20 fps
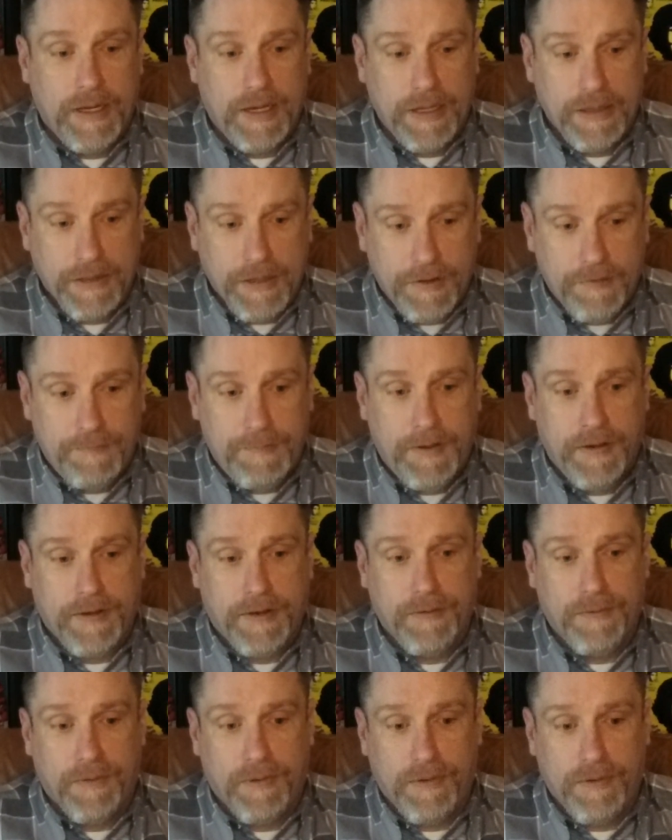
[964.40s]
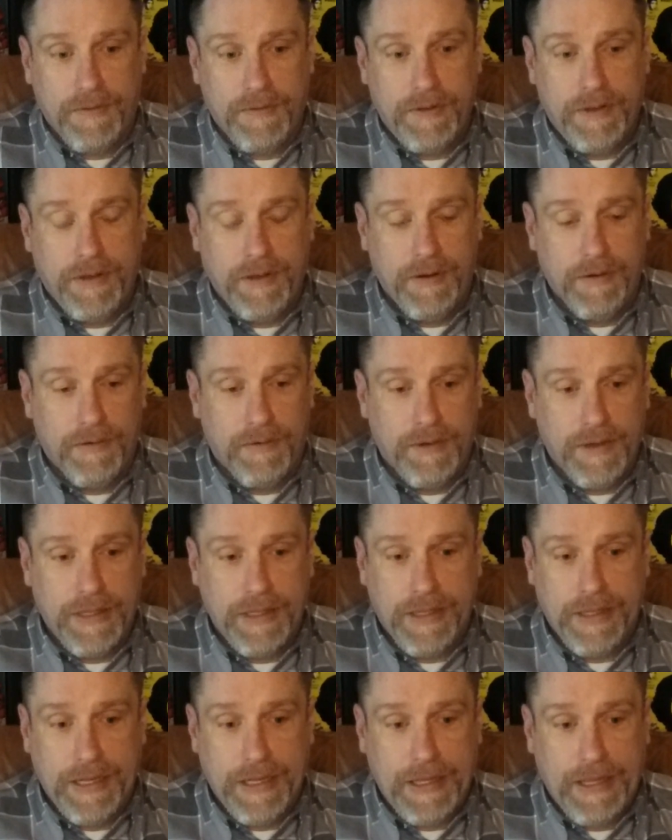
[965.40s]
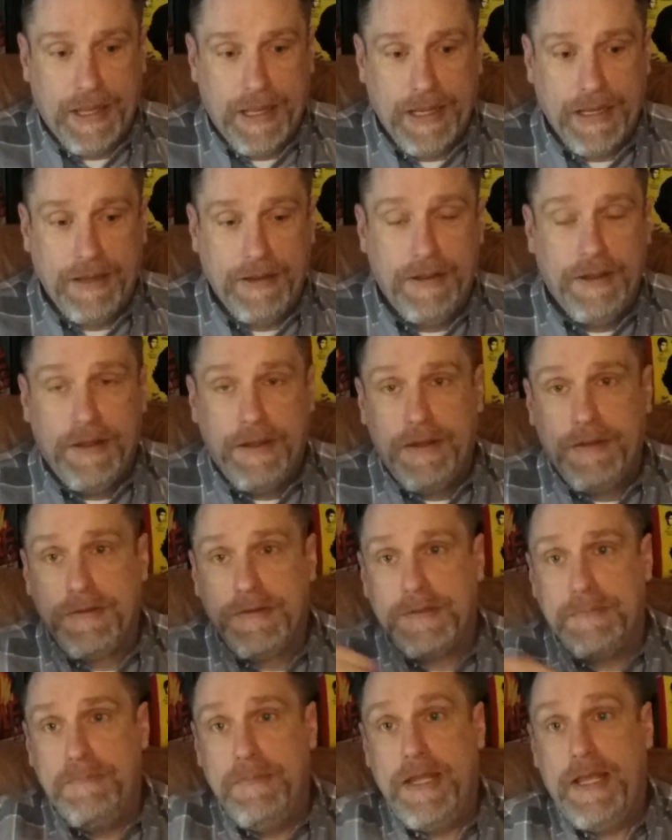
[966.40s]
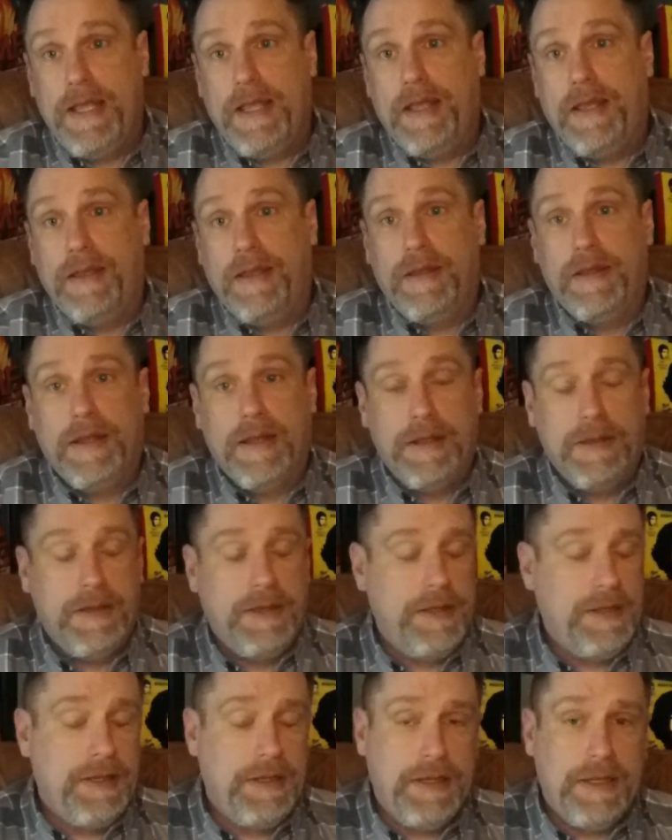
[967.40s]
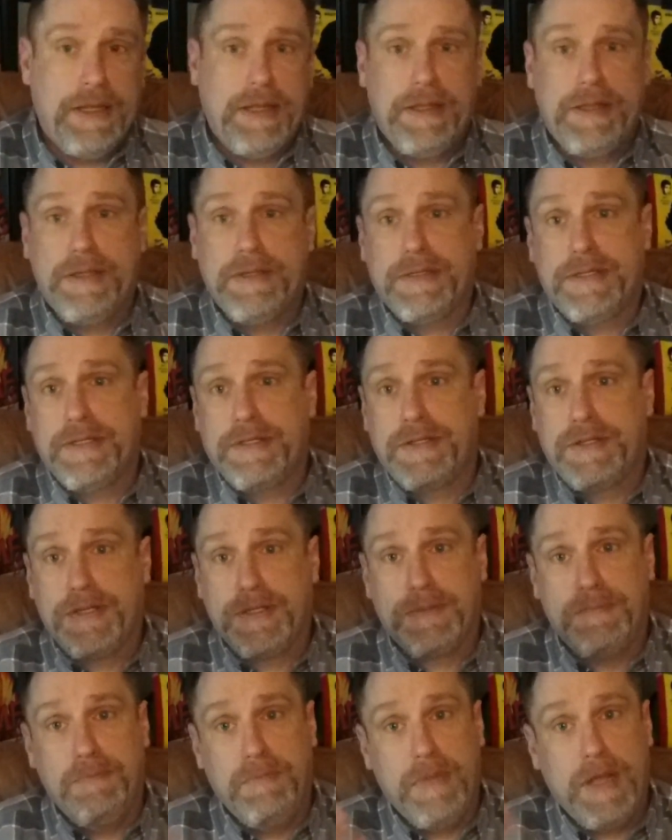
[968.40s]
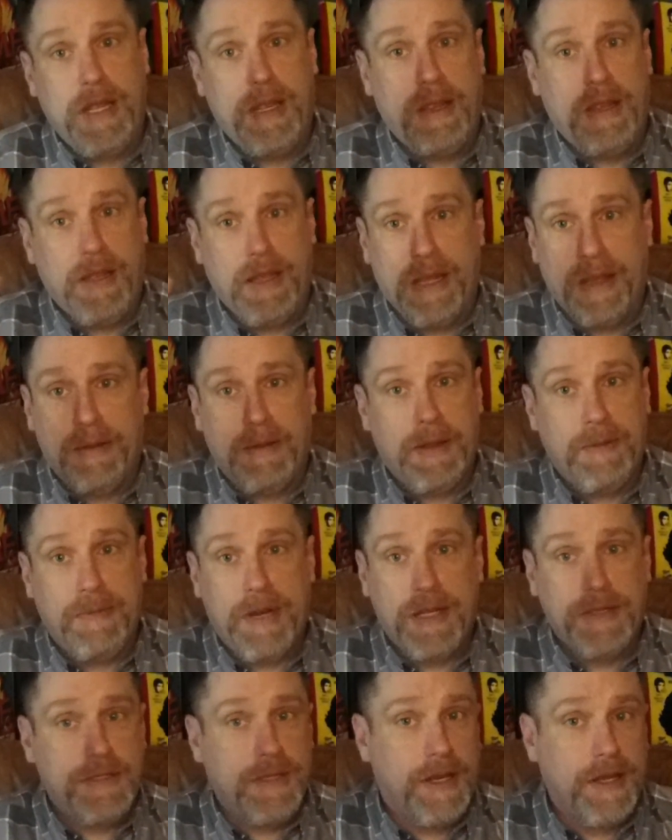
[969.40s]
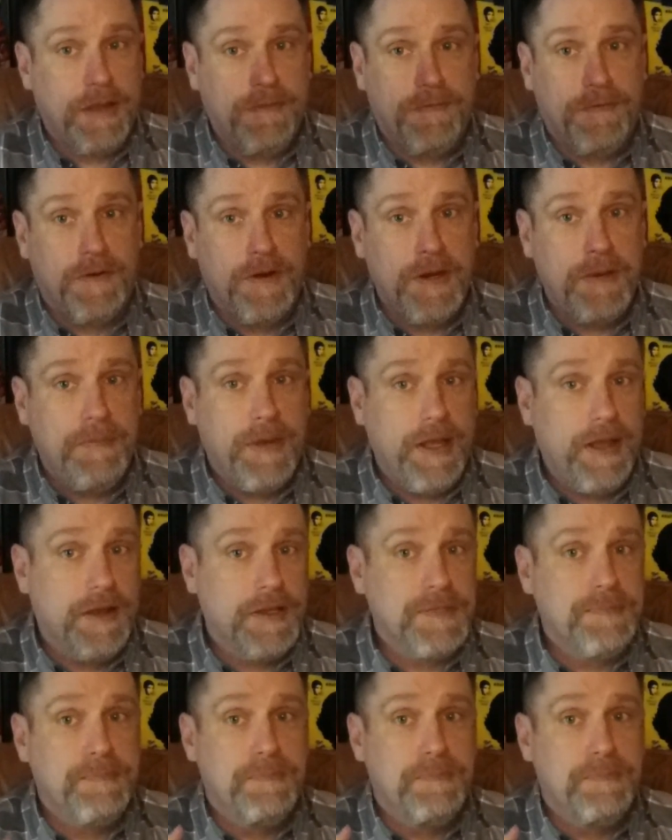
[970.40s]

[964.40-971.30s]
I love punk and roll. You know, I, I, it's me. Uh, this is just me. I'm not talking for anybody else.